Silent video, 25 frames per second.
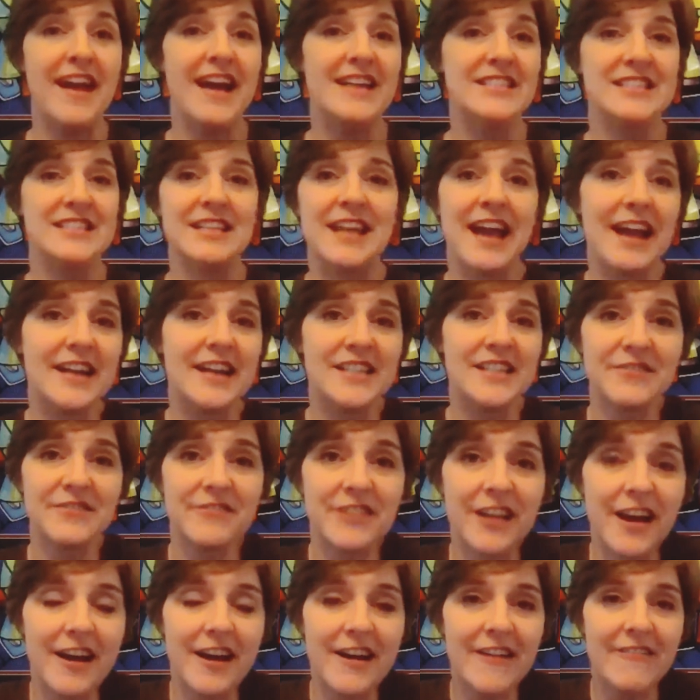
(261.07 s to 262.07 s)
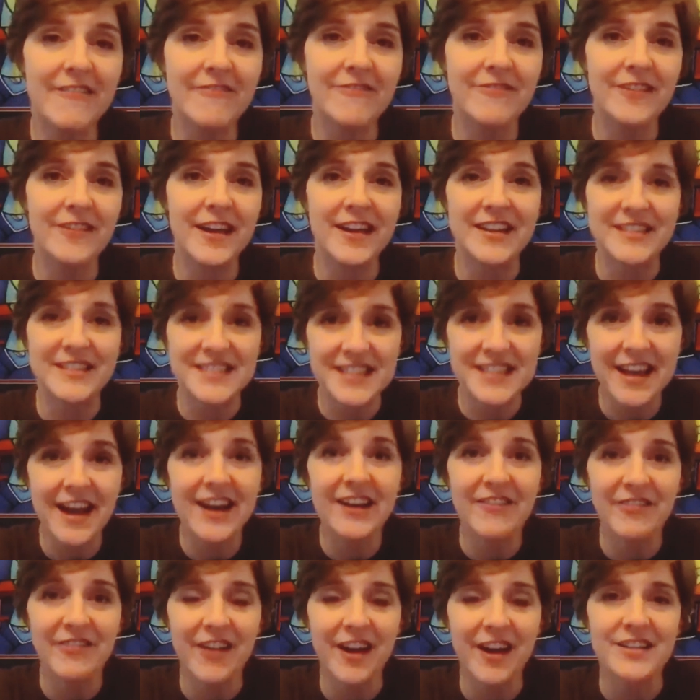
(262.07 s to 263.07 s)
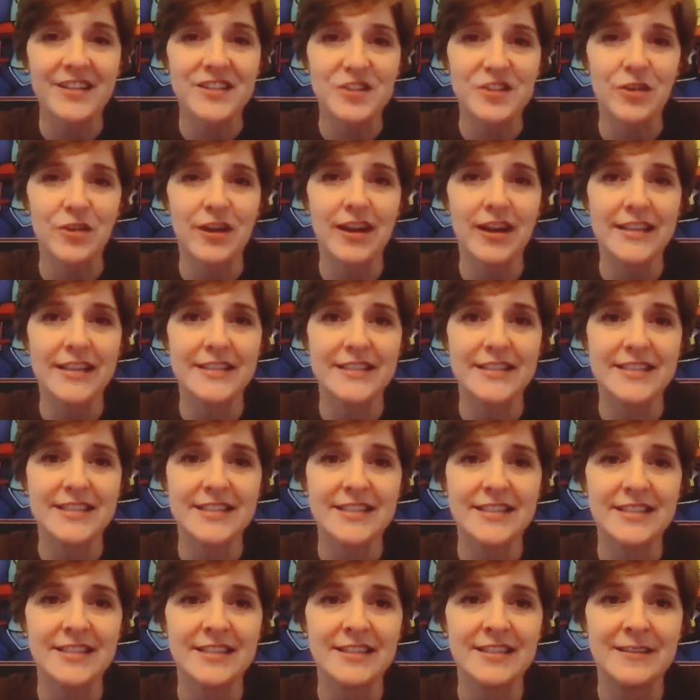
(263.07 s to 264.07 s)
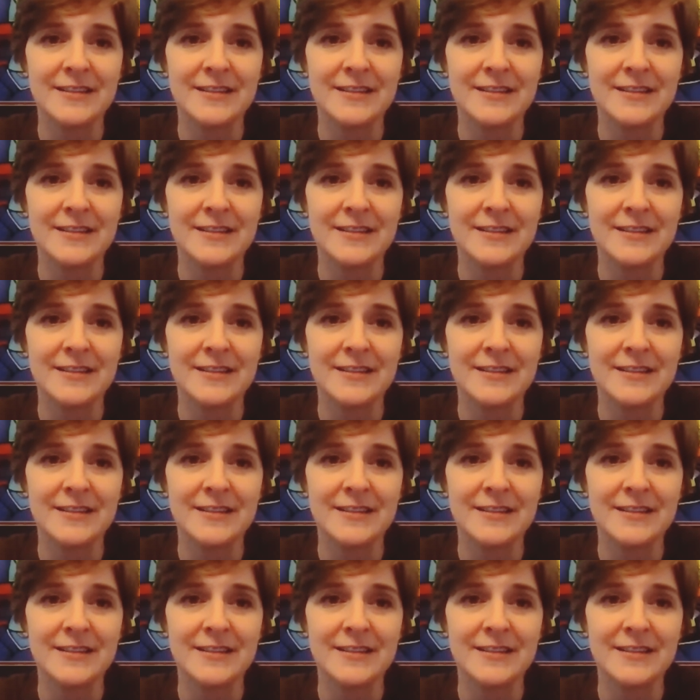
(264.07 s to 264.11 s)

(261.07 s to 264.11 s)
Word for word: as an act of love and a sign of God's grace.